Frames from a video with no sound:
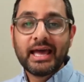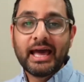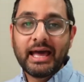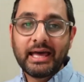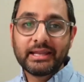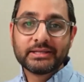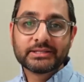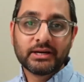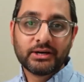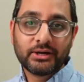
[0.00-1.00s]
and
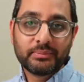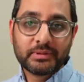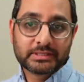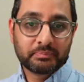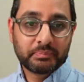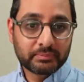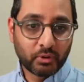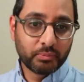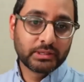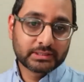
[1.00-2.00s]
there's a big
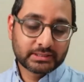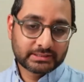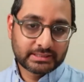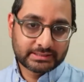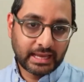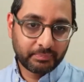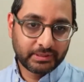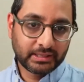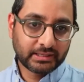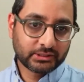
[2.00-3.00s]
moment
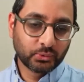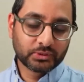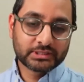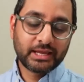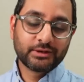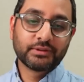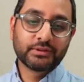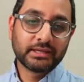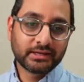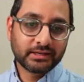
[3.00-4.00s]
happening towards the end of the
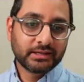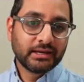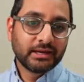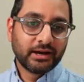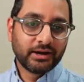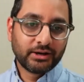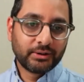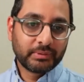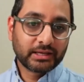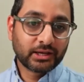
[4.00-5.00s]
year
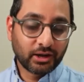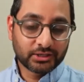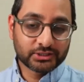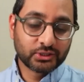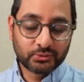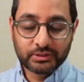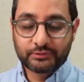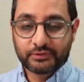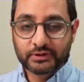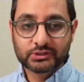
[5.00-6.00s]
in Glasgow in the
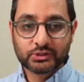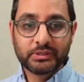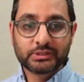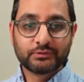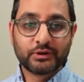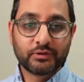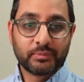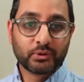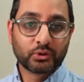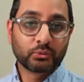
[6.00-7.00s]
first 2 weeks of
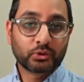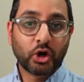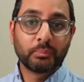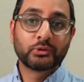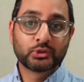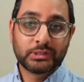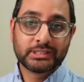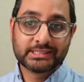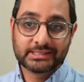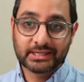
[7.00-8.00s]
November called
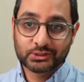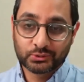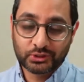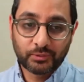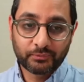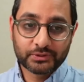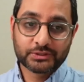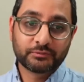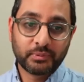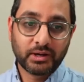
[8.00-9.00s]
COP26, called the Conference
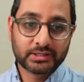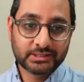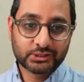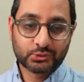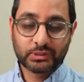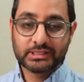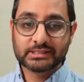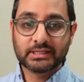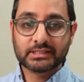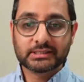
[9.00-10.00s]
of Parties
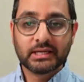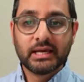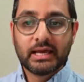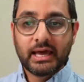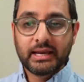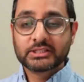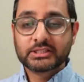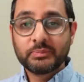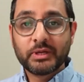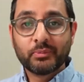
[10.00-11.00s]
26. And it's
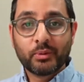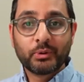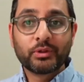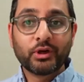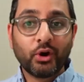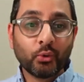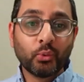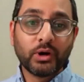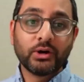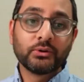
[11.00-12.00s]
going to be a moment where the whole
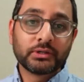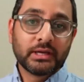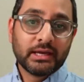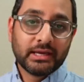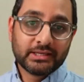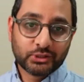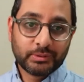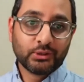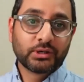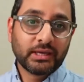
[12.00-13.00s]
world is going to
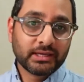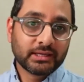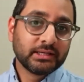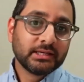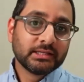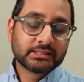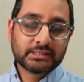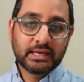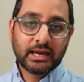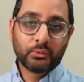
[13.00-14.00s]
be looking to
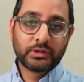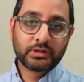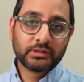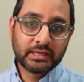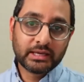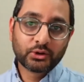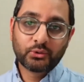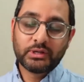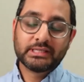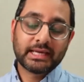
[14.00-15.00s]
see how we can
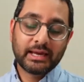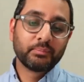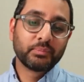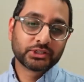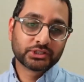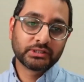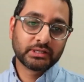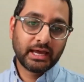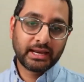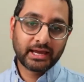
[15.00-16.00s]
increase ambition
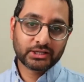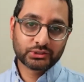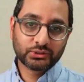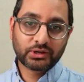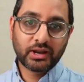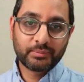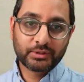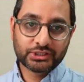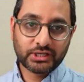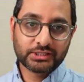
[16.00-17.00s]
and action on climate
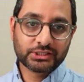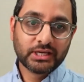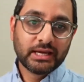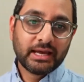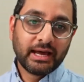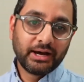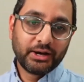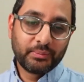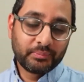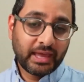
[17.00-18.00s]
change.
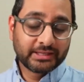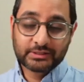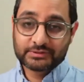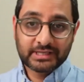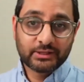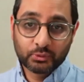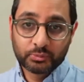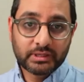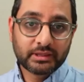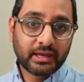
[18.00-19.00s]
Heads of state will
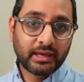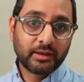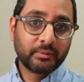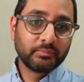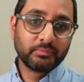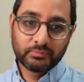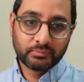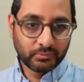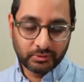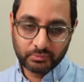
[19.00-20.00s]
be there,
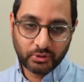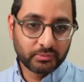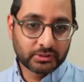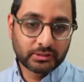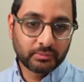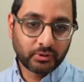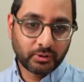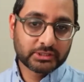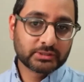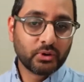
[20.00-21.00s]
Prime
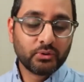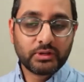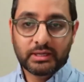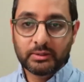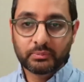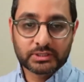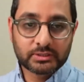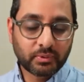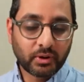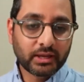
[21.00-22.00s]
Minister Modi,
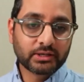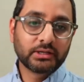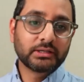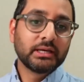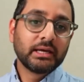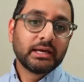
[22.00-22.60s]
President Biden,